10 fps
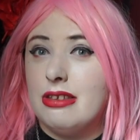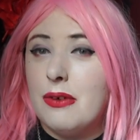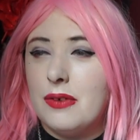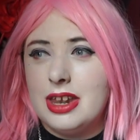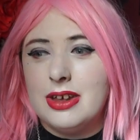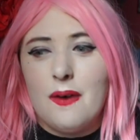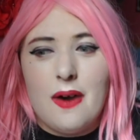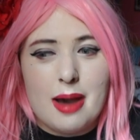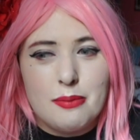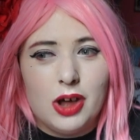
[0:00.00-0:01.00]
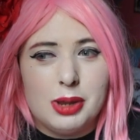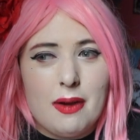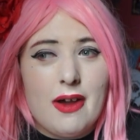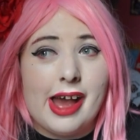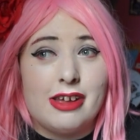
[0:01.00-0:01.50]
so, you know, I'm all
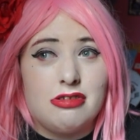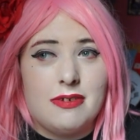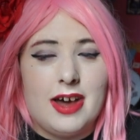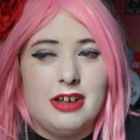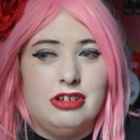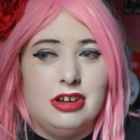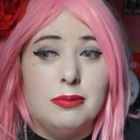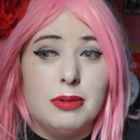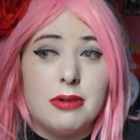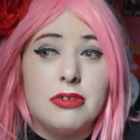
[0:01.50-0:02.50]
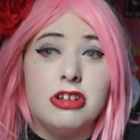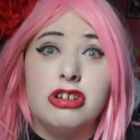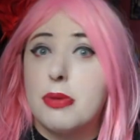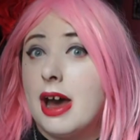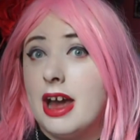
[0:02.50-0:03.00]
about extra fashion and when I was in
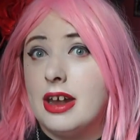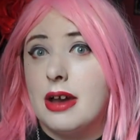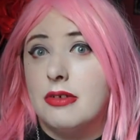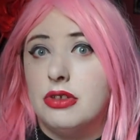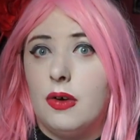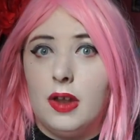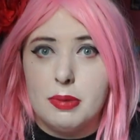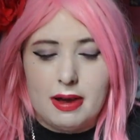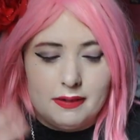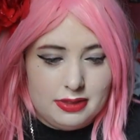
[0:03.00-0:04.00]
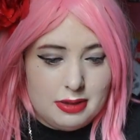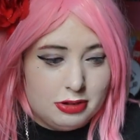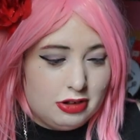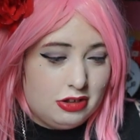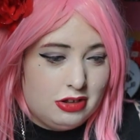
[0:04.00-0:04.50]
Japan I was all about, they
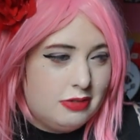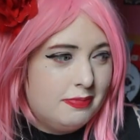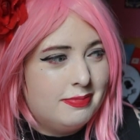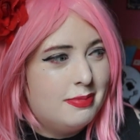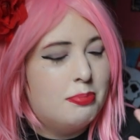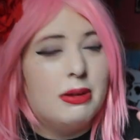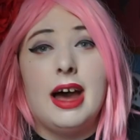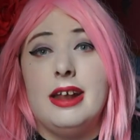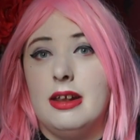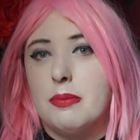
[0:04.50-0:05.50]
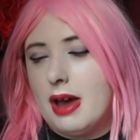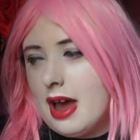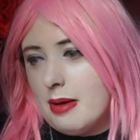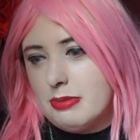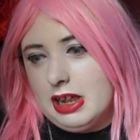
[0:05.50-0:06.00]
were just blinded by
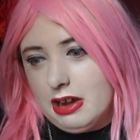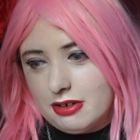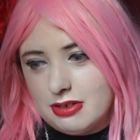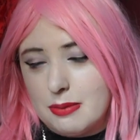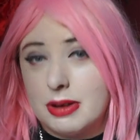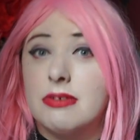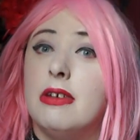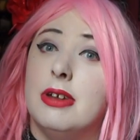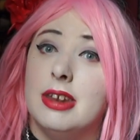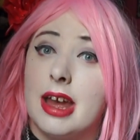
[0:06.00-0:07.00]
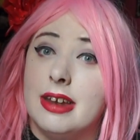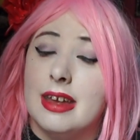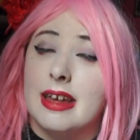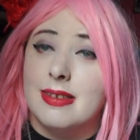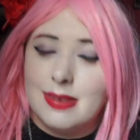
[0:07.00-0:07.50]
how many looks I went through in 10
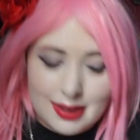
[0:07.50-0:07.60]
days.